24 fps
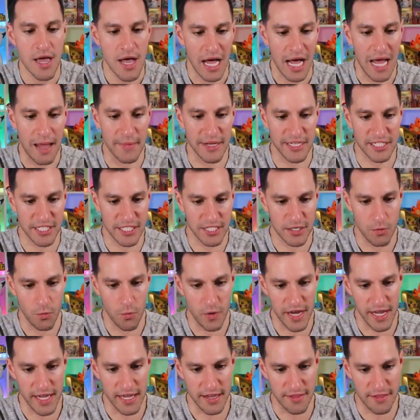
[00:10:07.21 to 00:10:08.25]
Hummus
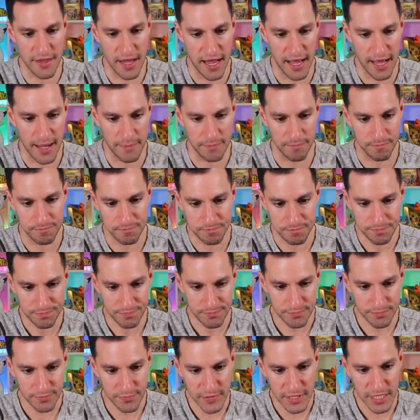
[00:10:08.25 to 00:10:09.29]
with
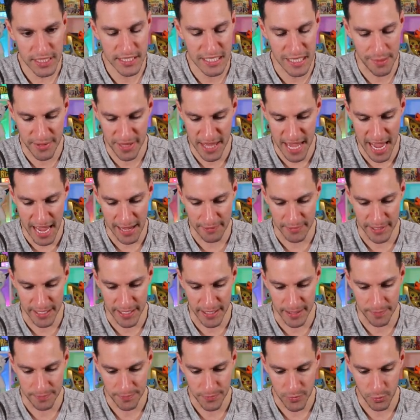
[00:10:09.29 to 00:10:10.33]
some of that,
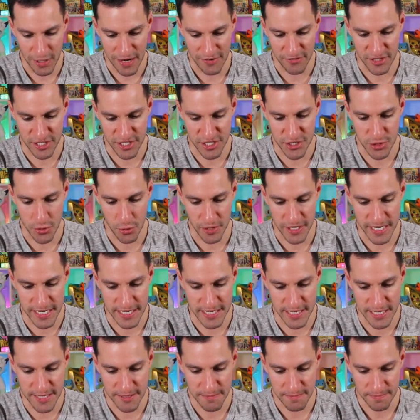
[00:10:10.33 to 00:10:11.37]
yeah. Whatever his sword
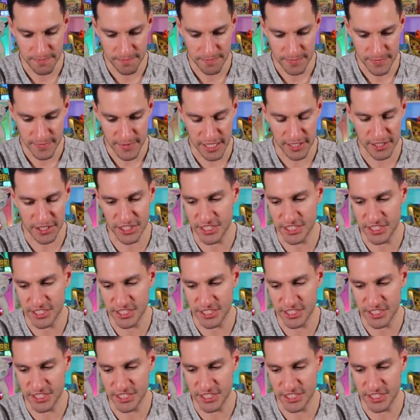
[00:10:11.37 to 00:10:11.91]
is. I'll